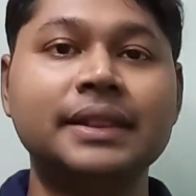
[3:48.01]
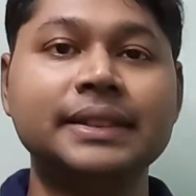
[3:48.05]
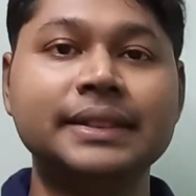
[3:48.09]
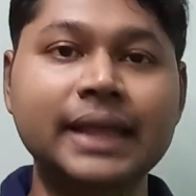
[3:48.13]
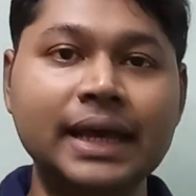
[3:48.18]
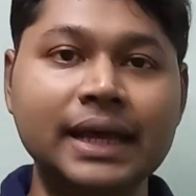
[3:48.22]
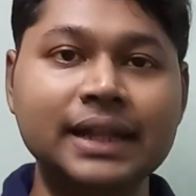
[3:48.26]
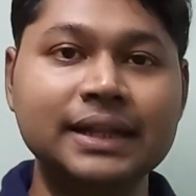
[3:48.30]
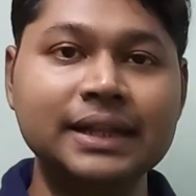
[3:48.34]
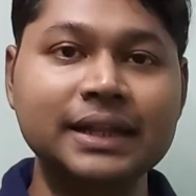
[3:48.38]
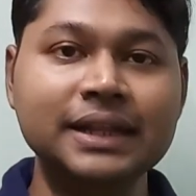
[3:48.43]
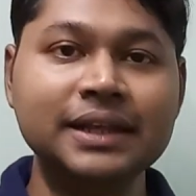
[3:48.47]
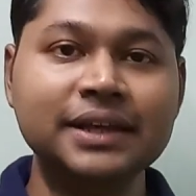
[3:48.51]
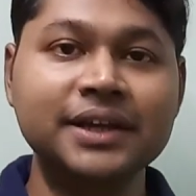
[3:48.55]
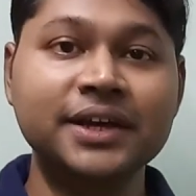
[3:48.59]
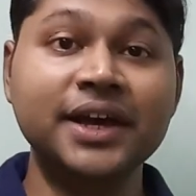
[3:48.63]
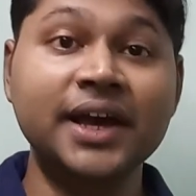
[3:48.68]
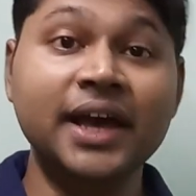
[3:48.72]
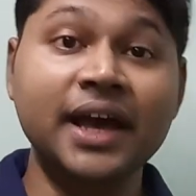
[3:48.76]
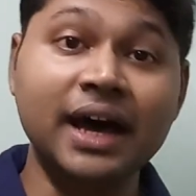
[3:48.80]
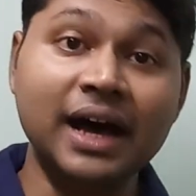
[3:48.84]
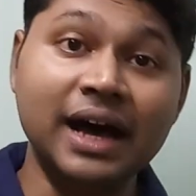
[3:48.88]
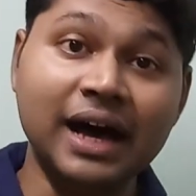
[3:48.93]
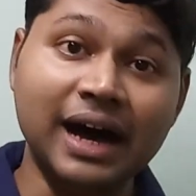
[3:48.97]
then
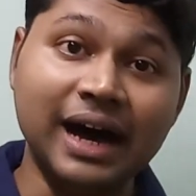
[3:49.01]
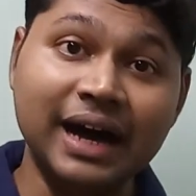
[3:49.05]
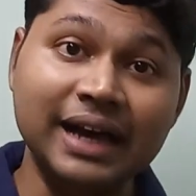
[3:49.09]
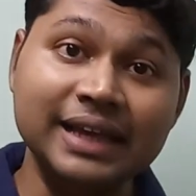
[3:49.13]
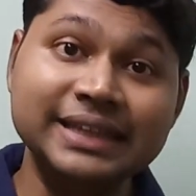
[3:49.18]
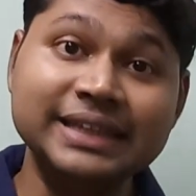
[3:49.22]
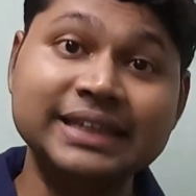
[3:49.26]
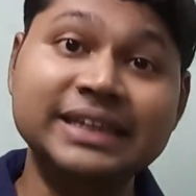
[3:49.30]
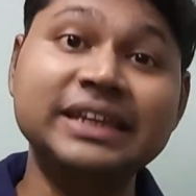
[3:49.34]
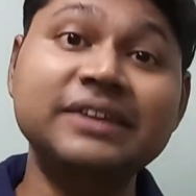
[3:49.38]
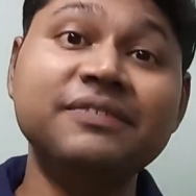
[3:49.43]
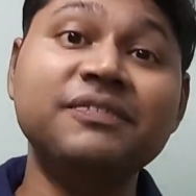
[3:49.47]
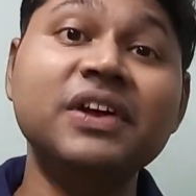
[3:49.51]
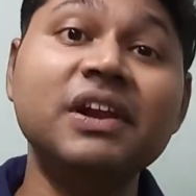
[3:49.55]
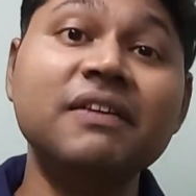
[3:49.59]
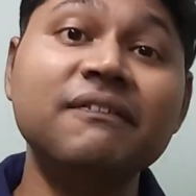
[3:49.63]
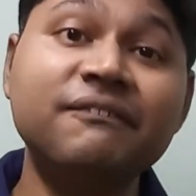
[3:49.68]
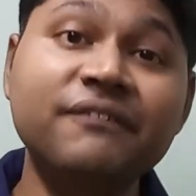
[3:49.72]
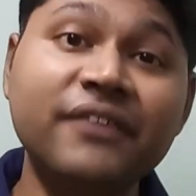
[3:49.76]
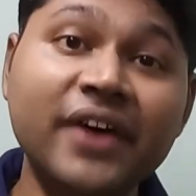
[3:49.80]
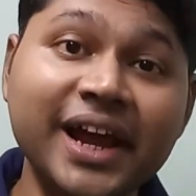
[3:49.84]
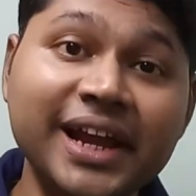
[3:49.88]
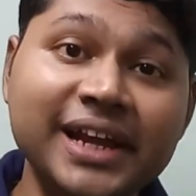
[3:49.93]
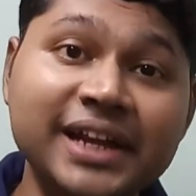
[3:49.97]
he will
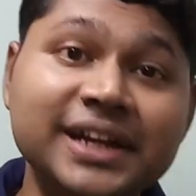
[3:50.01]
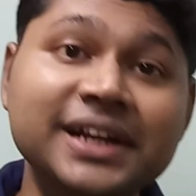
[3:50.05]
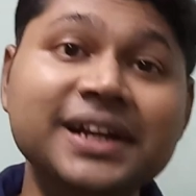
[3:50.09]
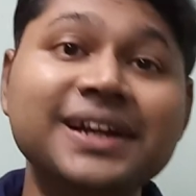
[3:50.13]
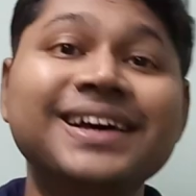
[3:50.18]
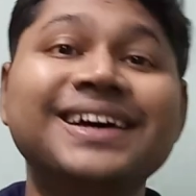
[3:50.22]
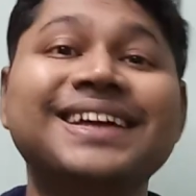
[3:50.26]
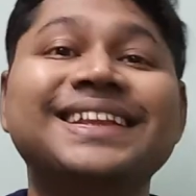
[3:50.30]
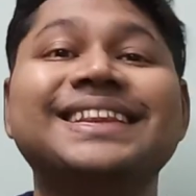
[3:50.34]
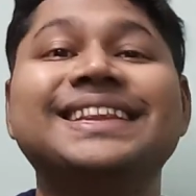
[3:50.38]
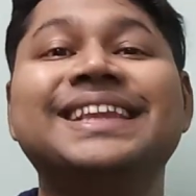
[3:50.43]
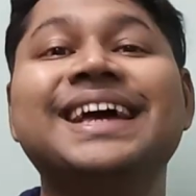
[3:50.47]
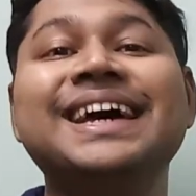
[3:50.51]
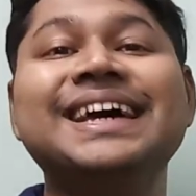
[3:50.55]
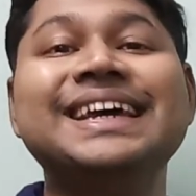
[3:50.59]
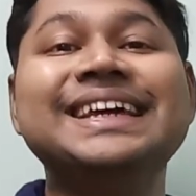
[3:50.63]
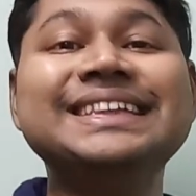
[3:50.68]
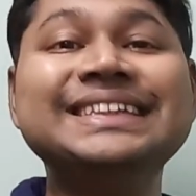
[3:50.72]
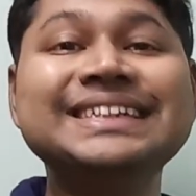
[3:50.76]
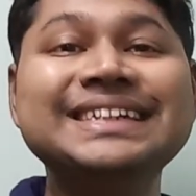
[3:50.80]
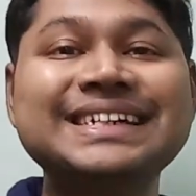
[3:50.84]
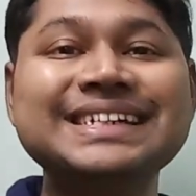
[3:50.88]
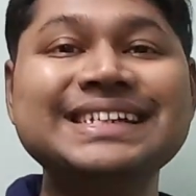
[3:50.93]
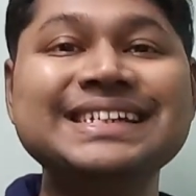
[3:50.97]
find the
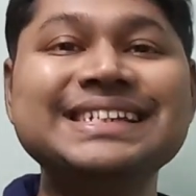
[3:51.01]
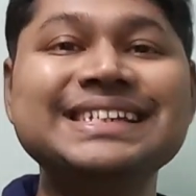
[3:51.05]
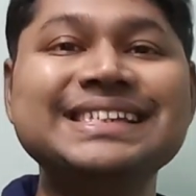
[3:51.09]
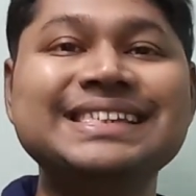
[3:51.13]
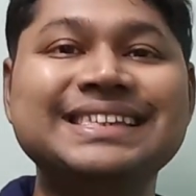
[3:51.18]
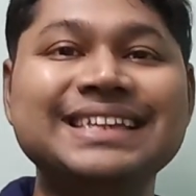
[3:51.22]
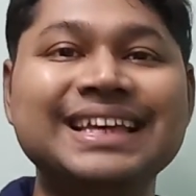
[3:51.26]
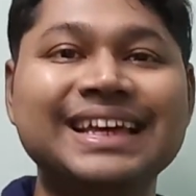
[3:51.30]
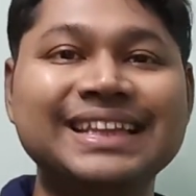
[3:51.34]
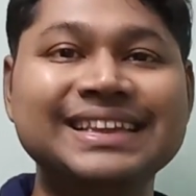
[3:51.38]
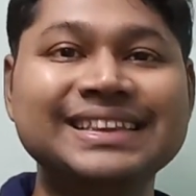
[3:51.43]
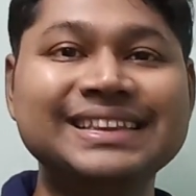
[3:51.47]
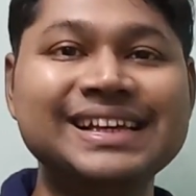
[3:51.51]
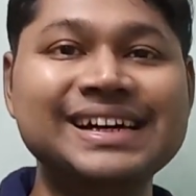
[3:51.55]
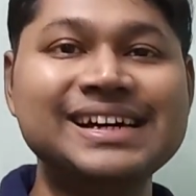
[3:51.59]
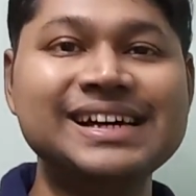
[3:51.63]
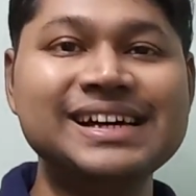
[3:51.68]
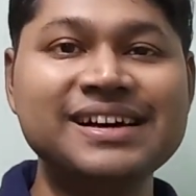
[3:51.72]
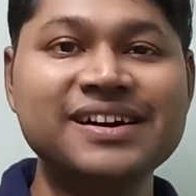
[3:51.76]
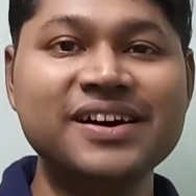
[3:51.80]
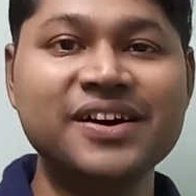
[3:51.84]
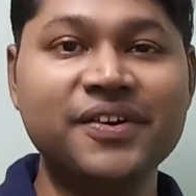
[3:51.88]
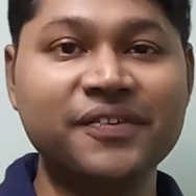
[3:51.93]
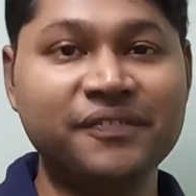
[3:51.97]
increase in
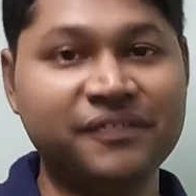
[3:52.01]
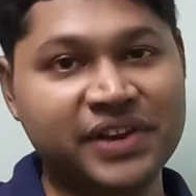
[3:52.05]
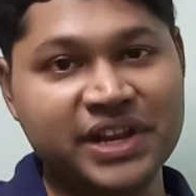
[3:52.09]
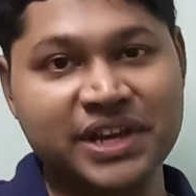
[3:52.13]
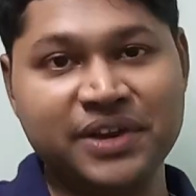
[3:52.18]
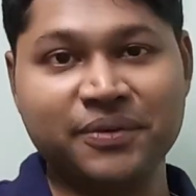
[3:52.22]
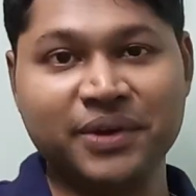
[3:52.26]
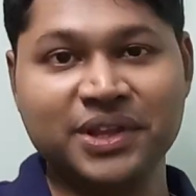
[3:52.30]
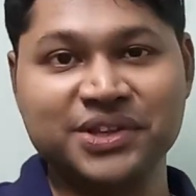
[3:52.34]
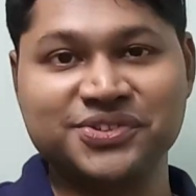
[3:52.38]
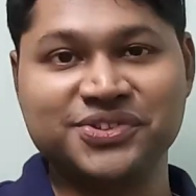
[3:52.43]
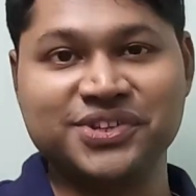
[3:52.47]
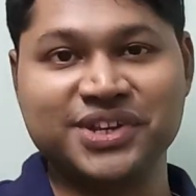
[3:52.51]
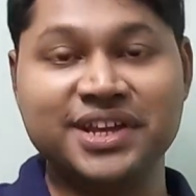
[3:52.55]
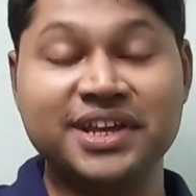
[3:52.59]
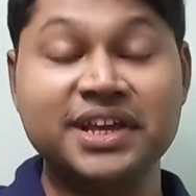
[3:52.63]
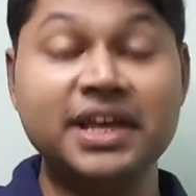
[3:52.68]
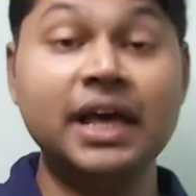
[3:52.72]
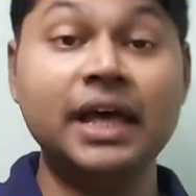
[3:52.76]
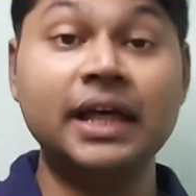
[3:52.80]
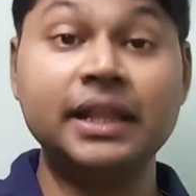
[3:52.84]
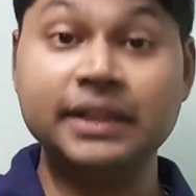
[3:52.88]
the frequency.